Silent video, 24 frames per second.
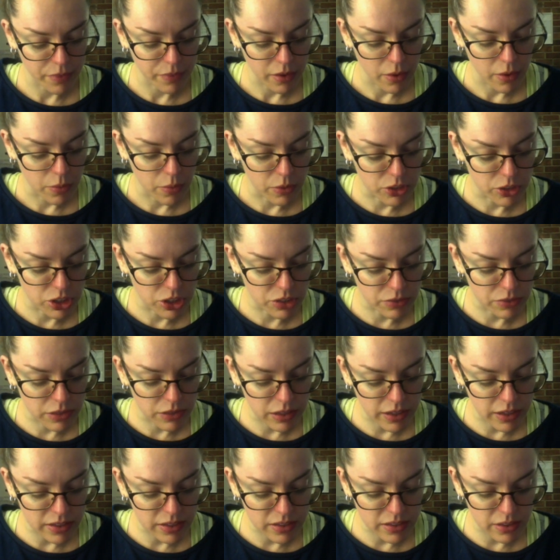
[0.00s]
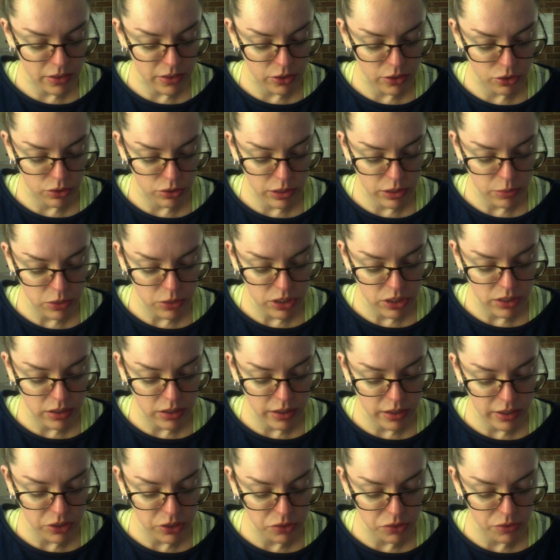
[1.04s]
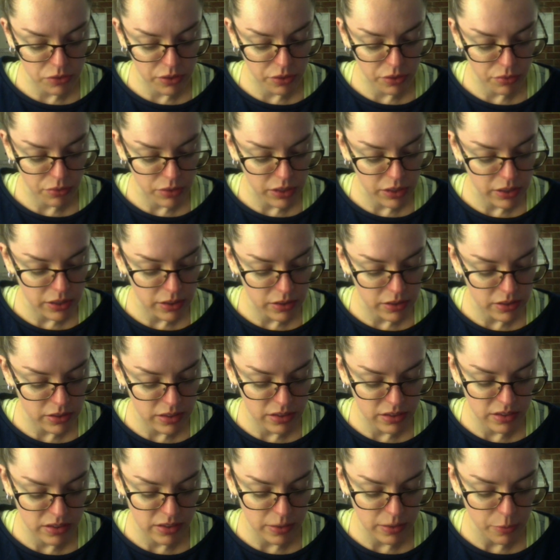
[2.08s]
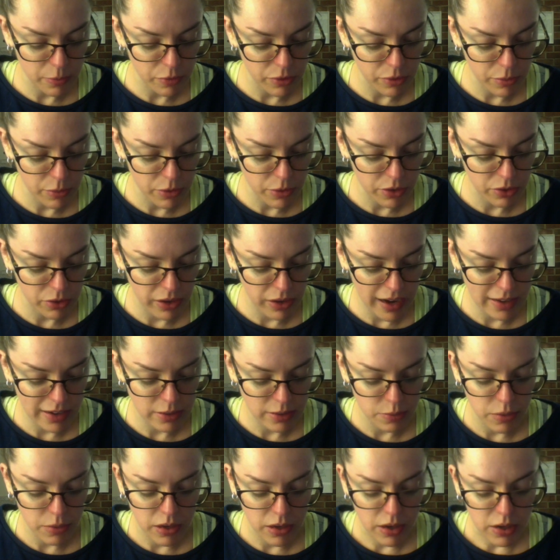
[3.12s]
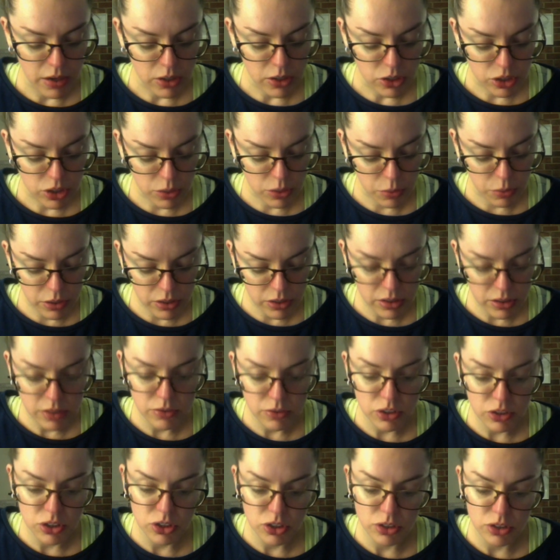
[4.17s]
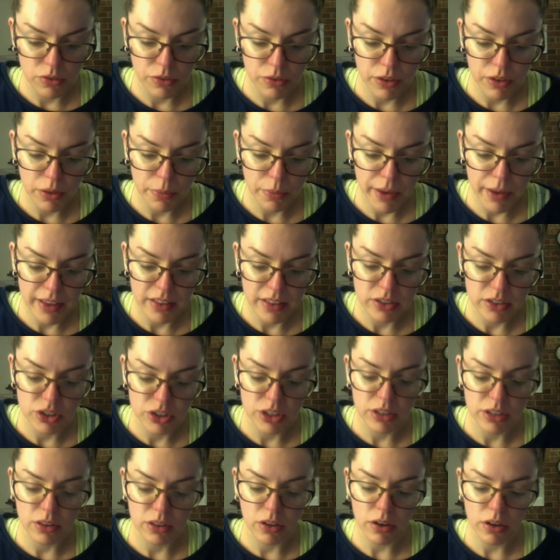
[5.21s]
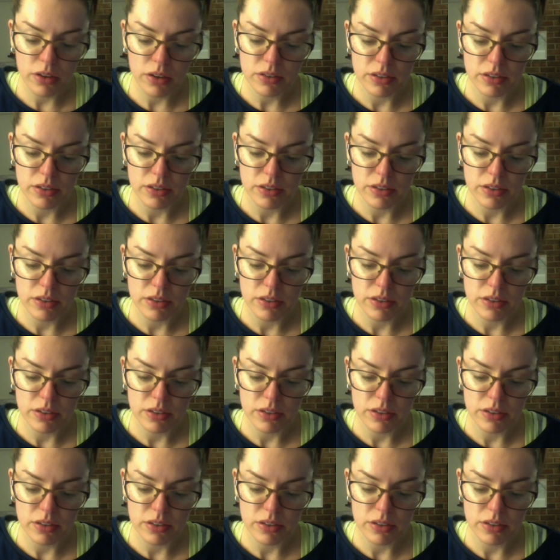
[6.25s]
When she realized that the dream she clutched for 3 years had slipped from her grasp, she wondered if she should feel bad that she had lost